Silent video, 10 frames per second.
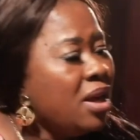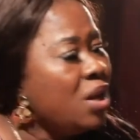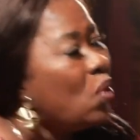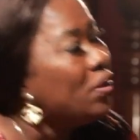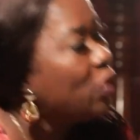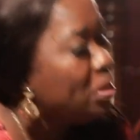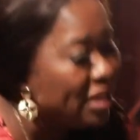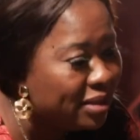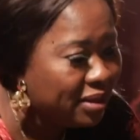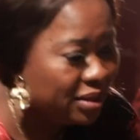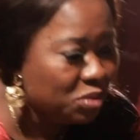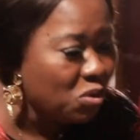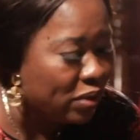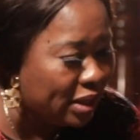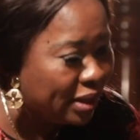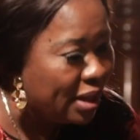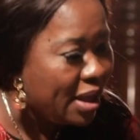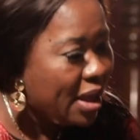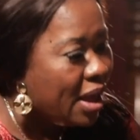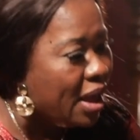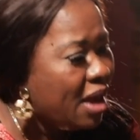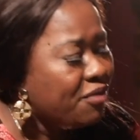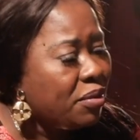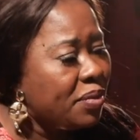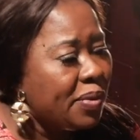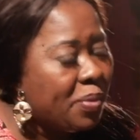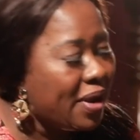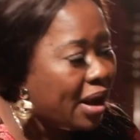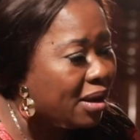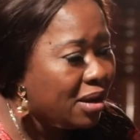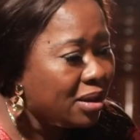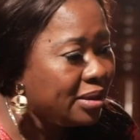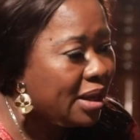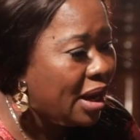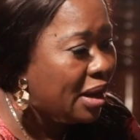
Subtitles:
He went for a meeting this morning, and from the report I got,